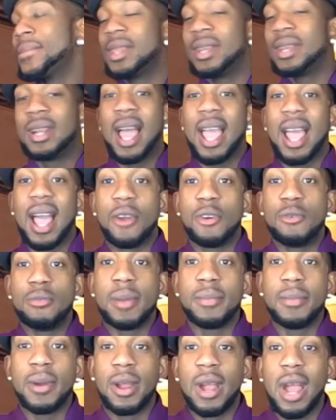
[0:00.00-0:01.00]
Like I
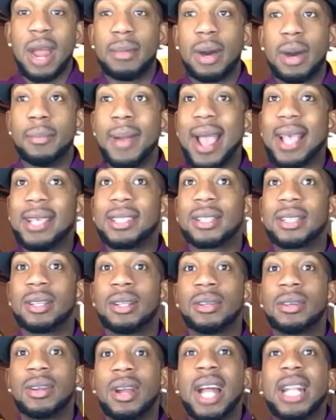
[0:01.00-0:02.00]
remember on my
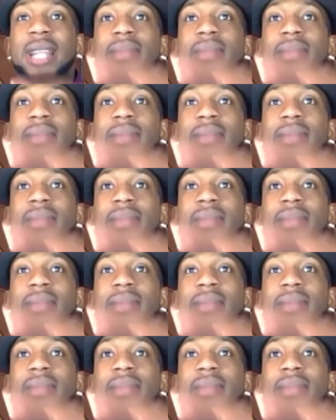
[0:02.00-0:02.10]
bicycle, right?